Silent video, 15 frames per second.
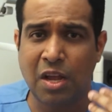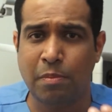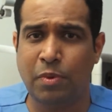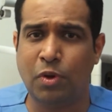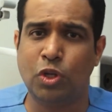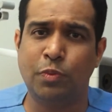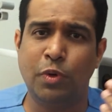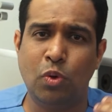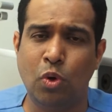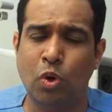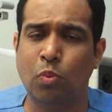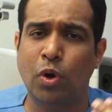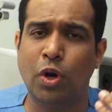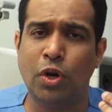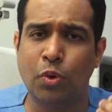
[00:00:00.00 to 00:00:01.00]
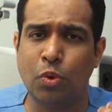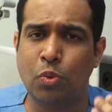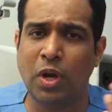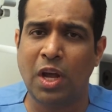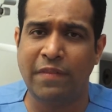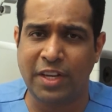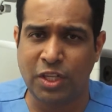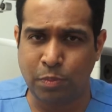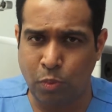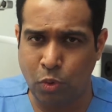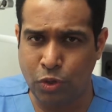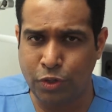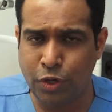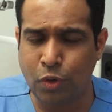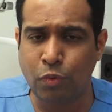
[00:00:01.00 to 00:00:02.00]
because we don't want you to have
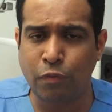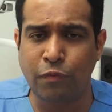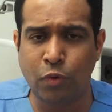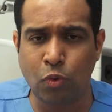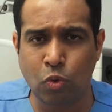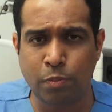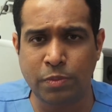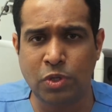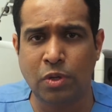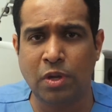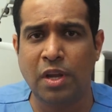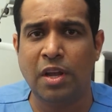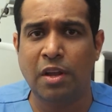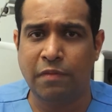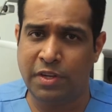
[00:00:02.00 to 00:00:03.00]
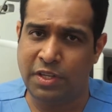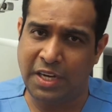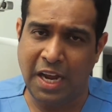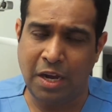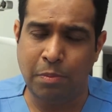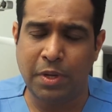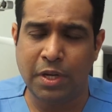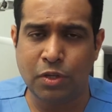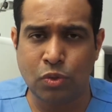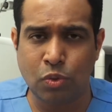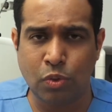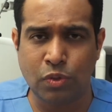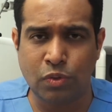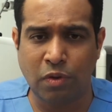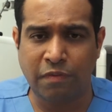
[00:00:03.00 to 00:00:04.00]
exposure to fumes, which can be a
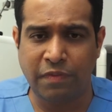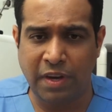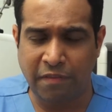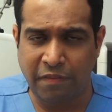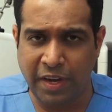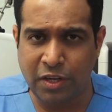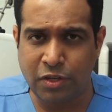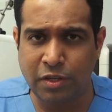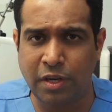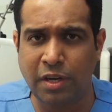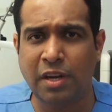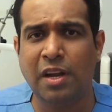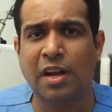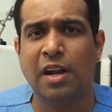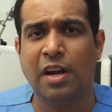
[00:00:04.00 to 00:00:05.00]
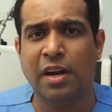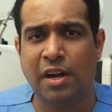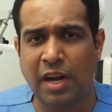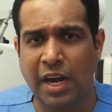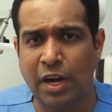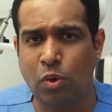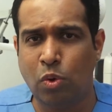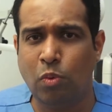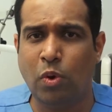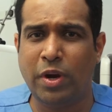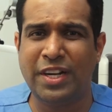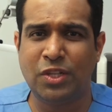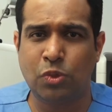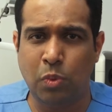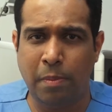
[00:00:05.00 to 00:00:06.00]
source of infection. Try to
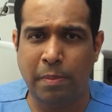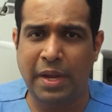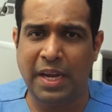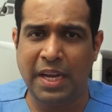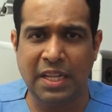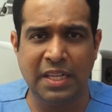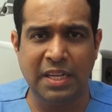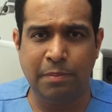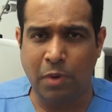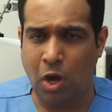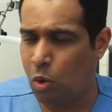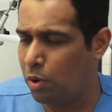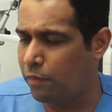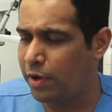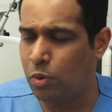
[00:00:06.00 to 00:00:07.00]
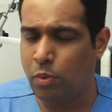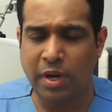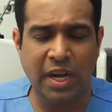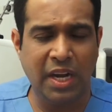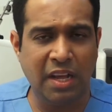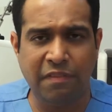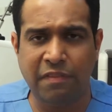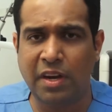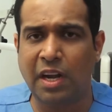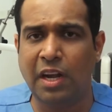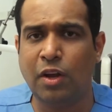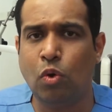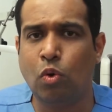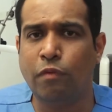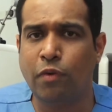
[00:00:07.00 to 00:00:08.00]
avoid swimming however, you can
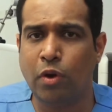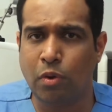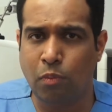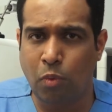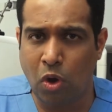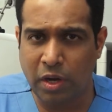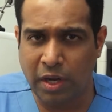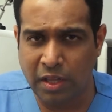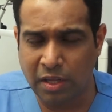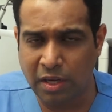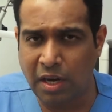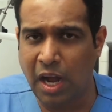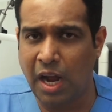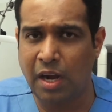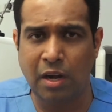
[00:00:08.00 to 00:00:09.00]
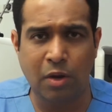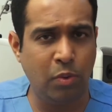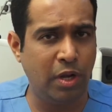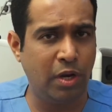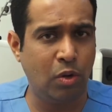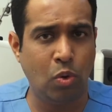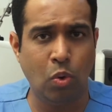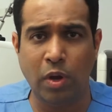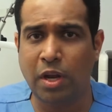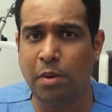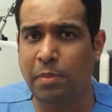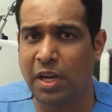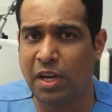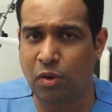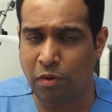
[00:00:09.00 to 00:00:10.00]
definitely go for a walk in the garden. You can go
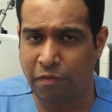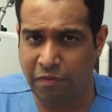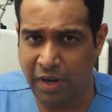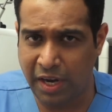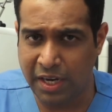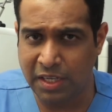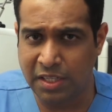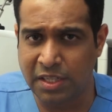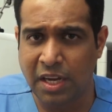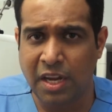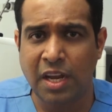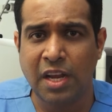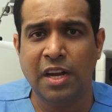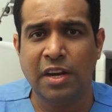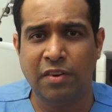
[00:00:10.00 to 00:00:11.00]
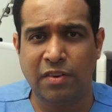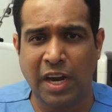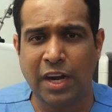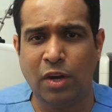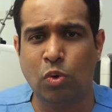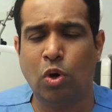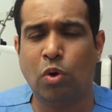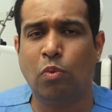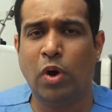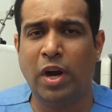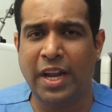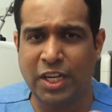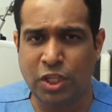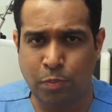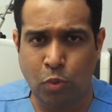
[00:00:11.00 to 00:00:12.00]
and meet your friends. Try to
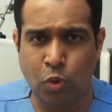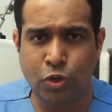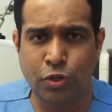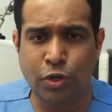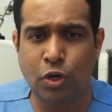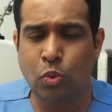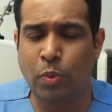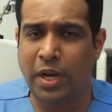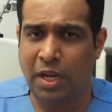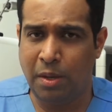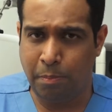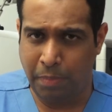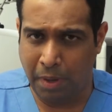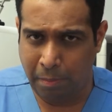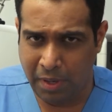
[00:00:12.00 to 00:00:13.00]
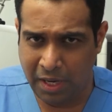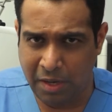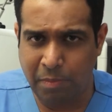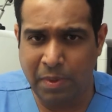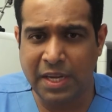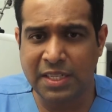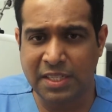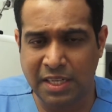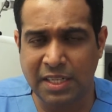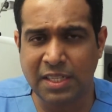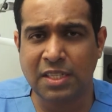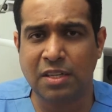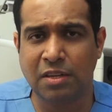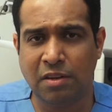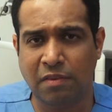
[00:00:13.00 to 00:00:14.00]
avoid exposure to any public
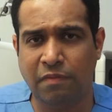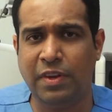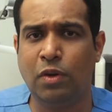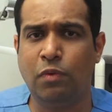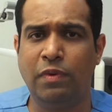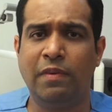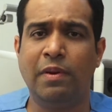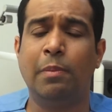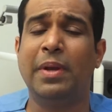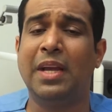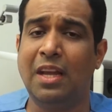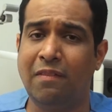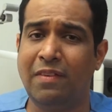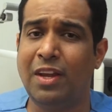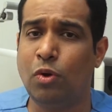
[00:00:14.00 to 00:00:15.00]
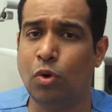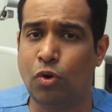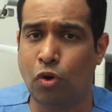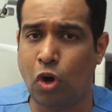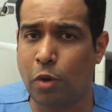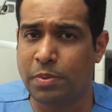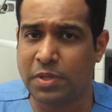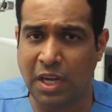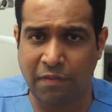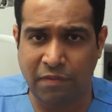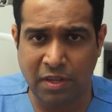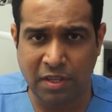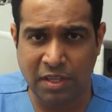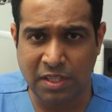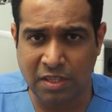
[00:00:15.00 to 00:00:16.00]
places. We will be giving you drops
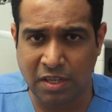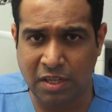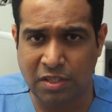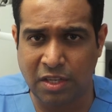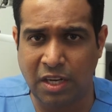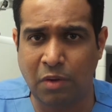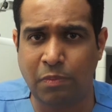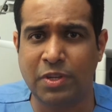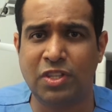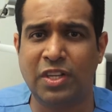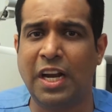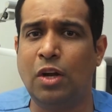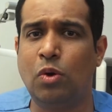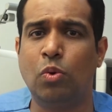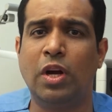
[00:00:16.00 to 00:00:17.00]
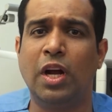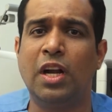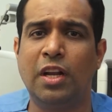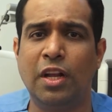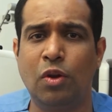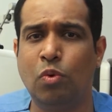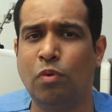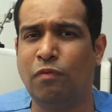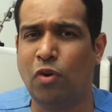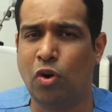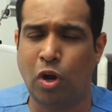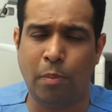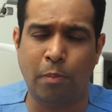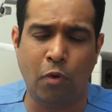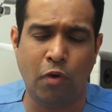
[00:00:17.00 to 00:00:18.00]
after the surgery, which tend to continue
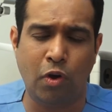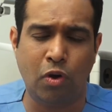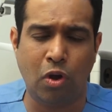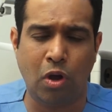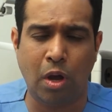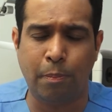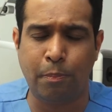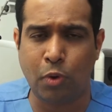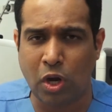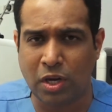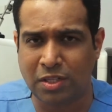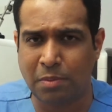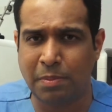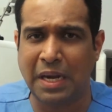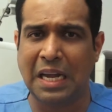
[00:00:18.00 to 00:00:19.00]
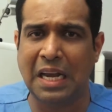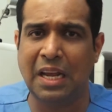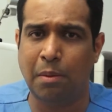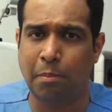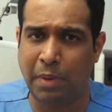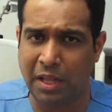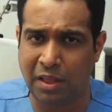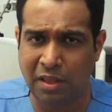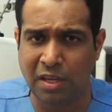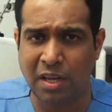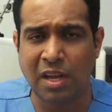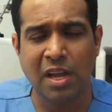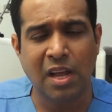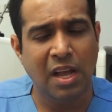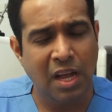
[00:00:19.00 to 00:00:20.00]
for approximately a month,
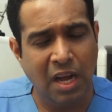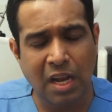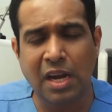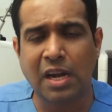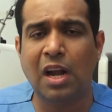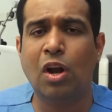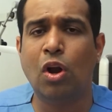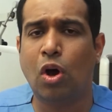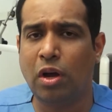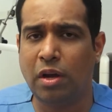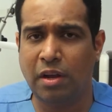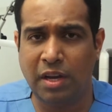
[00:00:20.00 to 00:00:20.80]
a little longer